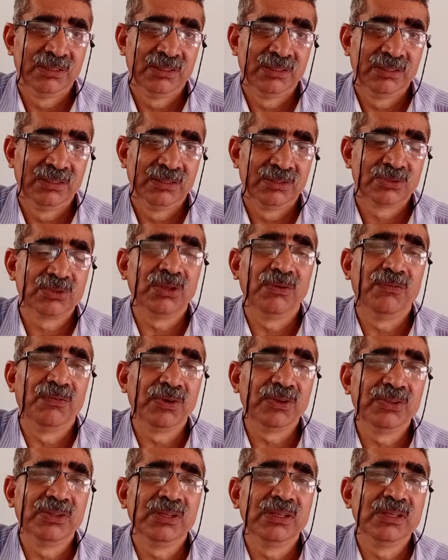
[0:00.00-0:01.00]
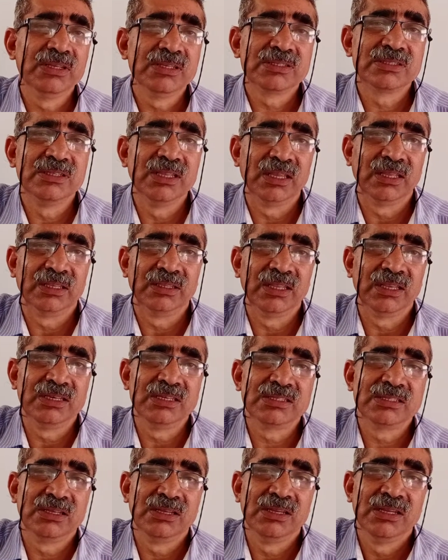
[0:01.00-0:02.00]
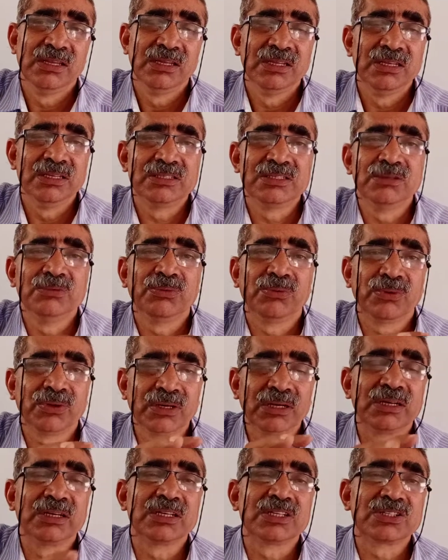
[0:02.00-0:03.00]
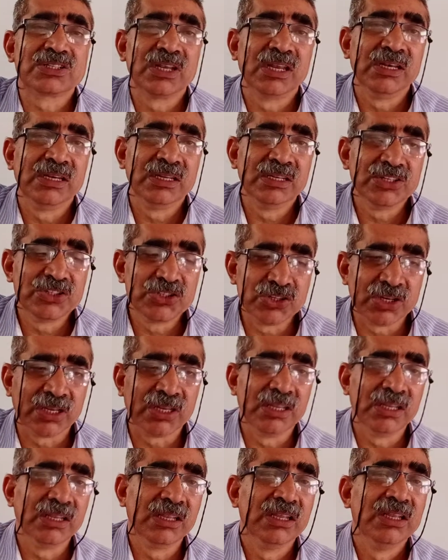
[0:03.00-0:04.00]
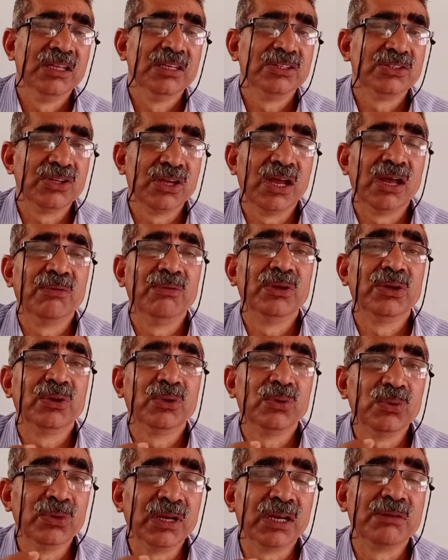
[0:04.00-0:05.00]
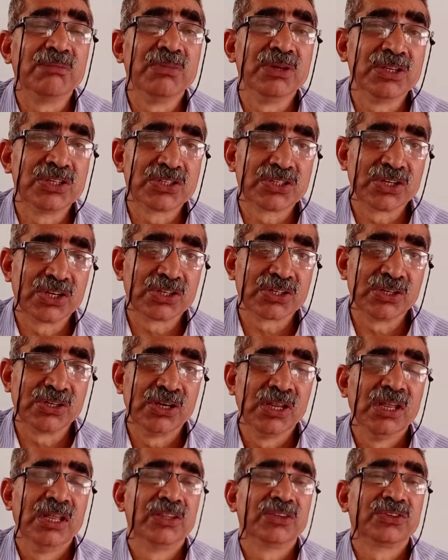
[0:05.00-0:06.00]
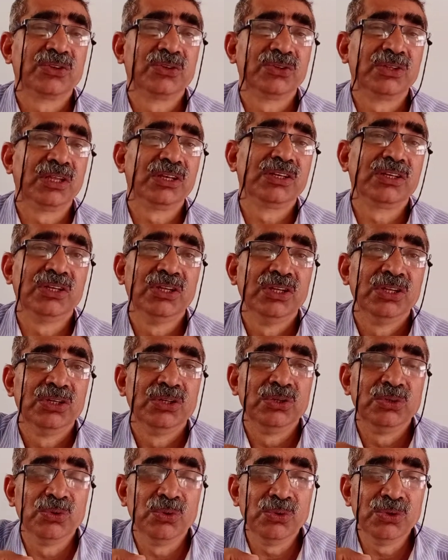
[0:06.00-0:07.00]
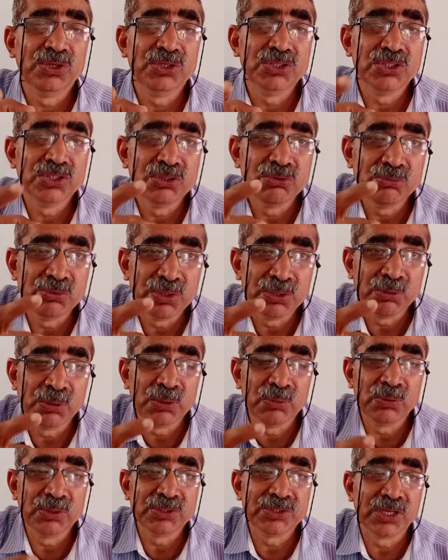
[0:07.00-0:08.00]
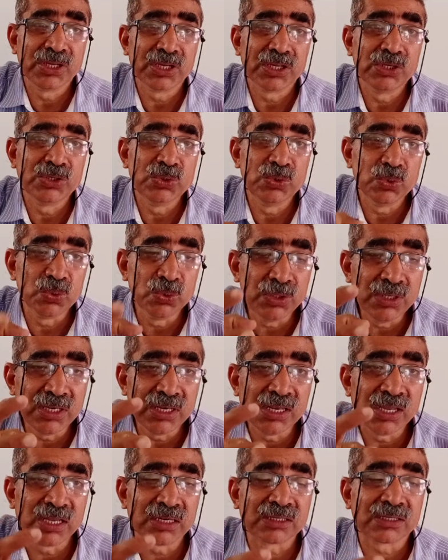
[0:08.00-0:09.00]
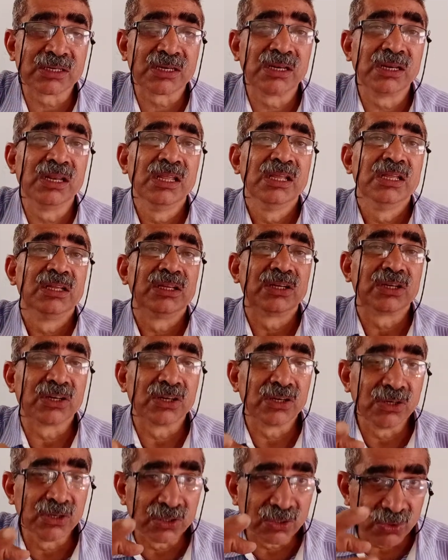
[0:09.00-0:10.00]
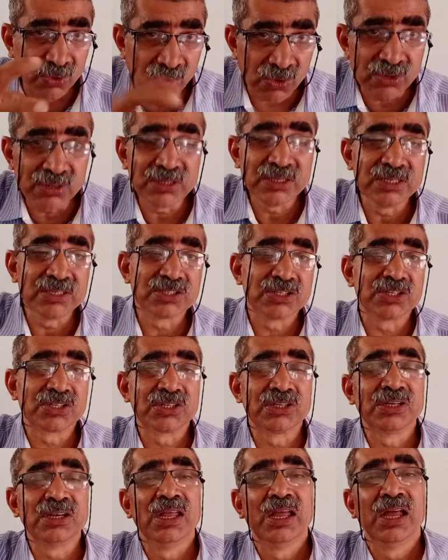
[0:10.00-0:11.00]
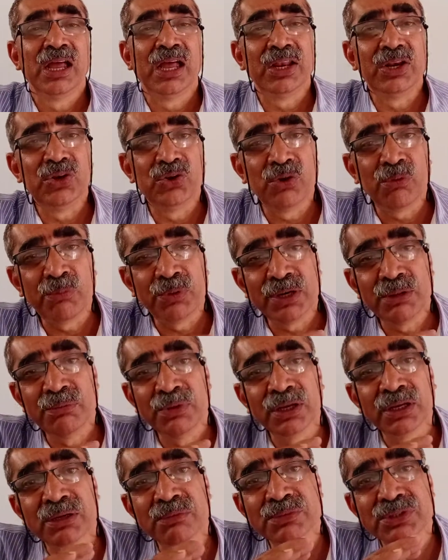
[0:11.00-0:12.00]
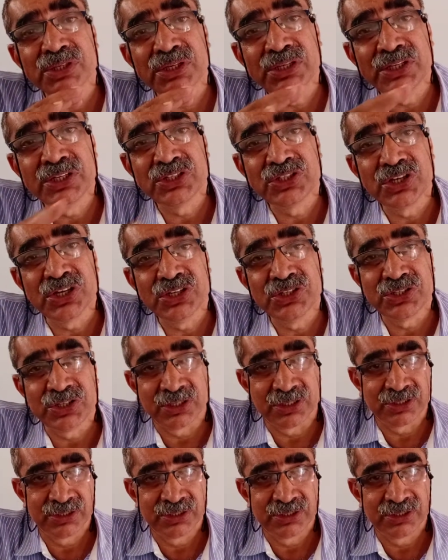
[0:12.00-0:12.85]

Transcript: So everything is there. This is for understanding, checking, to have a good administration so that no individual will take a unilateral or wrong decision and nobody becomes a dictator.